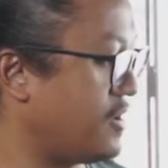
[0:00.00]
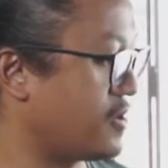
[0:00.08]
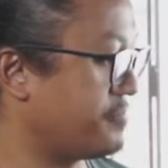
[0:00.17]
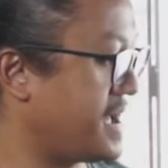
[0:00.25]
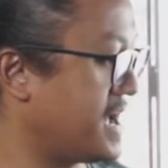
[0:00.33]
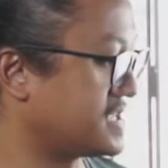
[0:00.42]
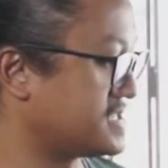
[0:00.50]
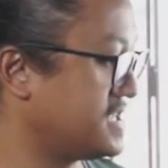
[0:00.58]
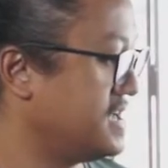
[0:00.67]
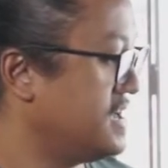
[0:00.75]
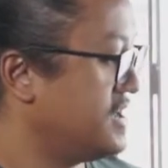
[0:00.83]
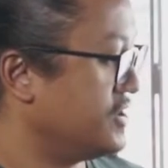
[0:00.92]
power packs.
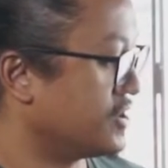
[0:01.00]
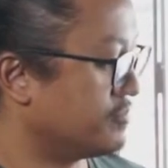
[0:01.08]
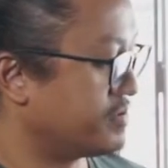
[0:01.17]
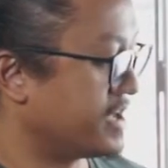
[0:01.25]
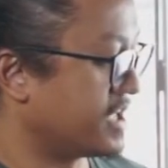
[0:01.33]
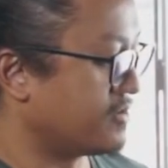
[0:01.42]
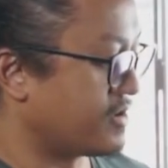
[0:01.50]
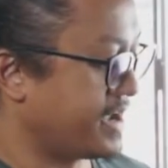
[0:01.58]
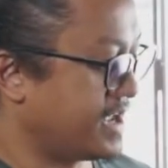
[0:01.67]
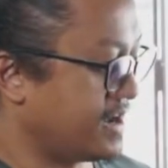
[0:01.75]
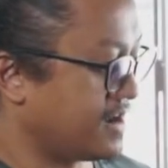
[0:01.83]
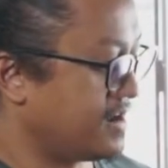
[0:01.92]
You can plug it right
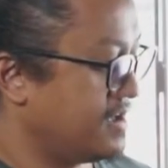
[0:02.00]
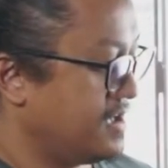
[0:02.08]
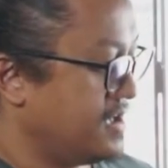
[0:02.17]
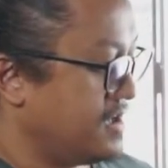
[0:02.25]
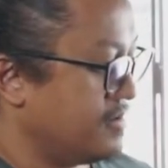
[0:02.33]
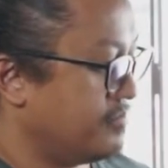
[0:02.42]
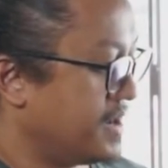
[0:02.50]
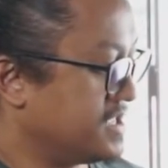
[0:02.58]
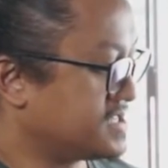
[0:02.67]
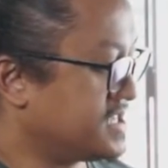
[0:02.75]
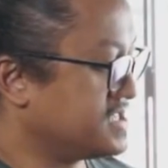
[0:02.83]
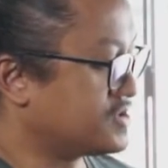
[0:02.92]
here. But
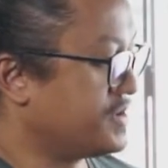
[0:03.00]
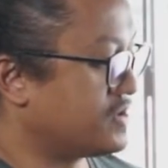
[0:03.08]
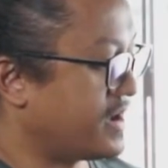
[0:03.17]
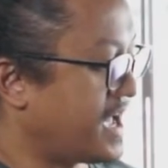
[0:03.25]
since we don't